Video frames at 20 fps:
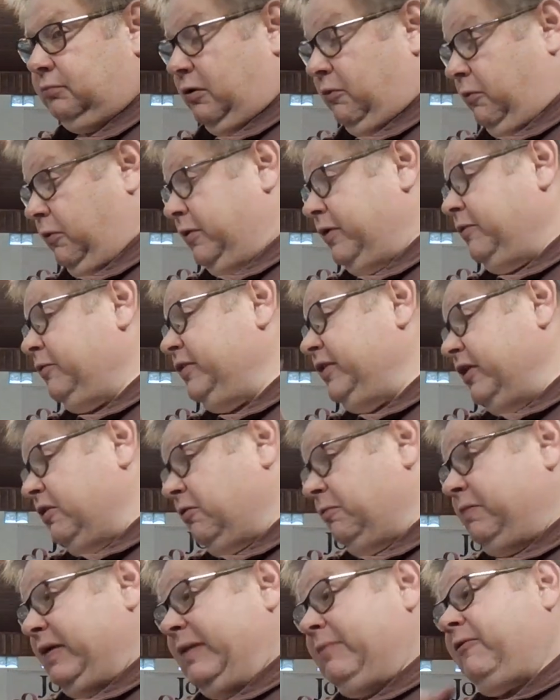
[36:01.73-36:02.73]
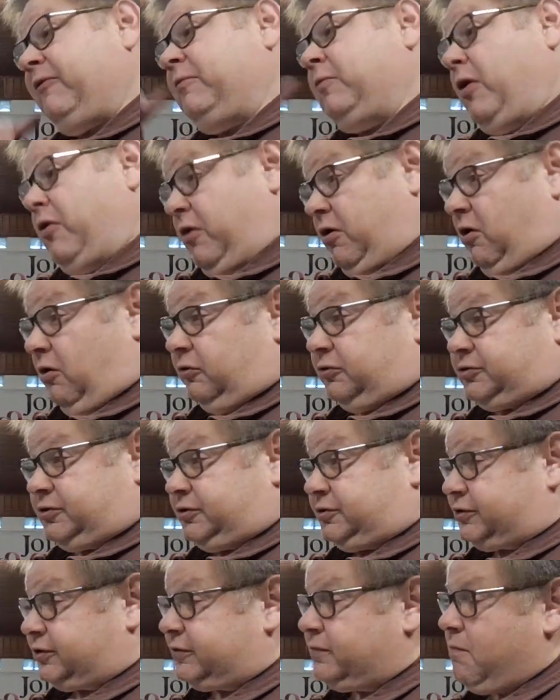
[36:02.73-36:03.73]
But when we deal with people from other
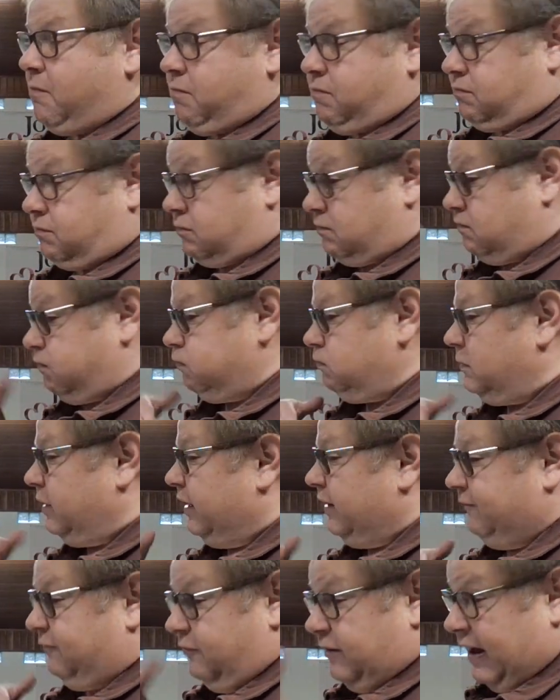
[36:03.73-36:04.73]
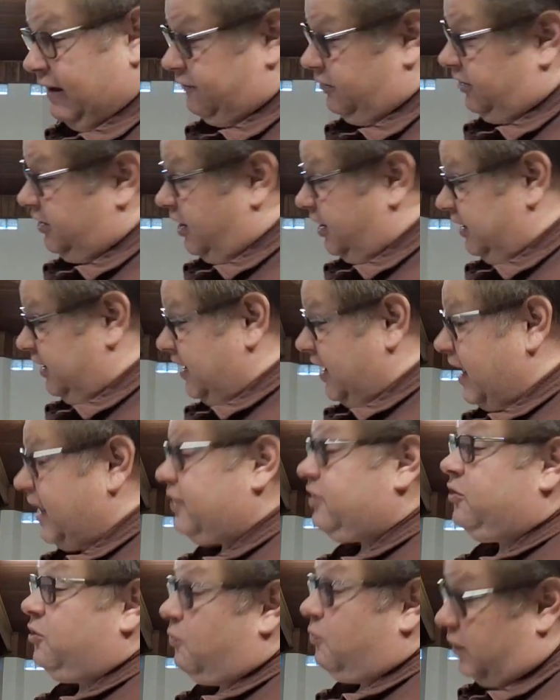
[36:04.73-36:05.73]
cultures, and if you haven't done it
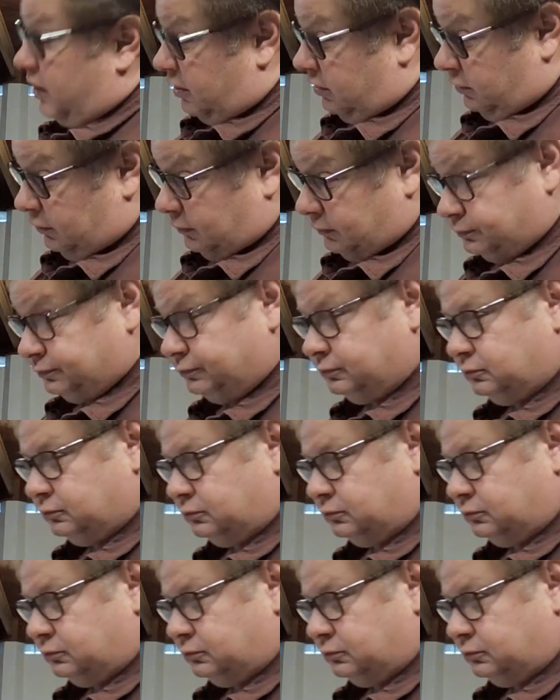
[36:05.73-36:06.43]
yet, you will,